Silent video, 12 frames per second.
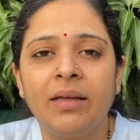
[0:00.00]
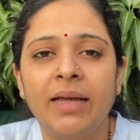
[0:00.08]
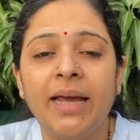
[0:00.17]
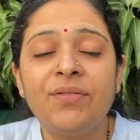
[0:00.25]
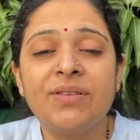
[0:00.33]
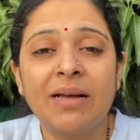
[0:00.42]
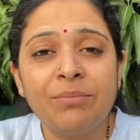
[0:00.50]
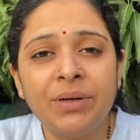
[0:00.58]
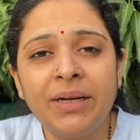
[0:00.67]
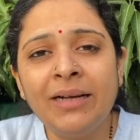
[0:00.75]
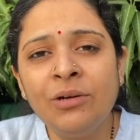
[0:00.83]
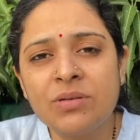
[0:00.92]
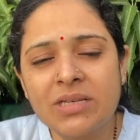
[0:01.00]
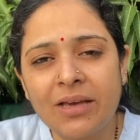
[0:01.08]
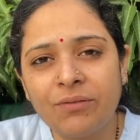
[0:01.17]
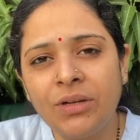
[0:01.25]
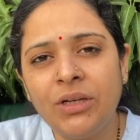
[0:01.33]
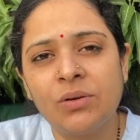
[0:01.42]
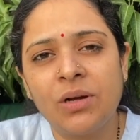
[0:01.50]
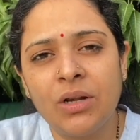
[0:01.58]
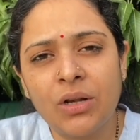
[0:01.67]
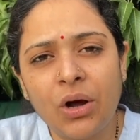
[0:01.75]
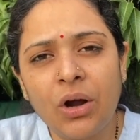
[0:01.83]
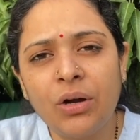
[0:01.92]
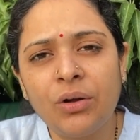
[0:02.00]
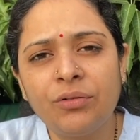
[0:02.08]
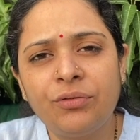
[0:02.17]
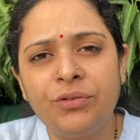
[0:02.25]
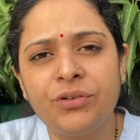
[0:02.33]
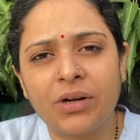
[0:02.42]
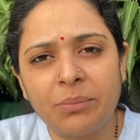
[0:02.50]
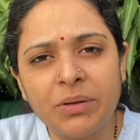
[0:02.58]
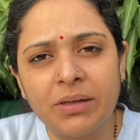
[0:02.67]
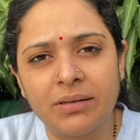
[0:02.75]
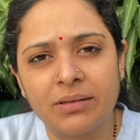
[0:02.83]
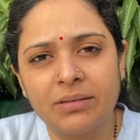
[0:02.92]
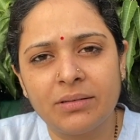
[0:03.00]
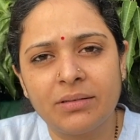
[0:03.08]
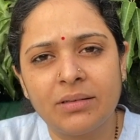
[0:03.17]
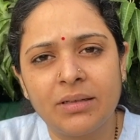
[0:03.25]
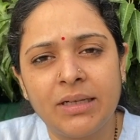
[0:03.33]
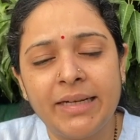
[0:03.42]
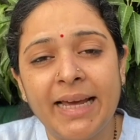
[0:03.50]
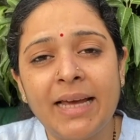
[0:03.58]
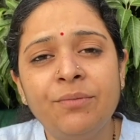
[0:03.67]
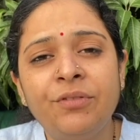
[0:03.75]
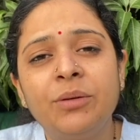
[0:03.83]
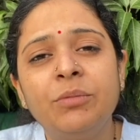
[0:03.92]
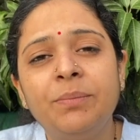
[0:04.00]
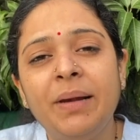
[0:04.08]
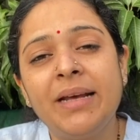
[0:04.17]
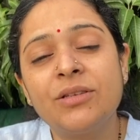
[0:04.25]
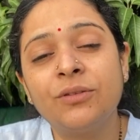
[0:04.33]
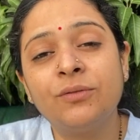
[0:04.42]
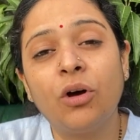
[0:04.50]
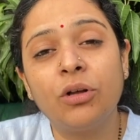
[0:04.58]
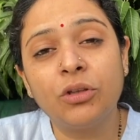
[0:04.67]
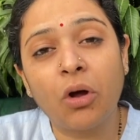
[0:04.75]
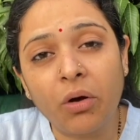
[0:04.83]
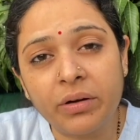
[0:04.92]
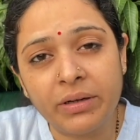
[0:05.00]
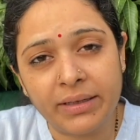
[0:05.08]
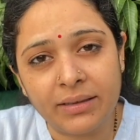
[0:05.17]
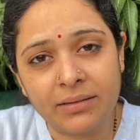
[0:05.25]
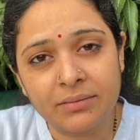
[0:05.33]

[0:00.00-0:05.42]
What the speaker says: If somebody who's given you a lot of trouble came from a place of authority,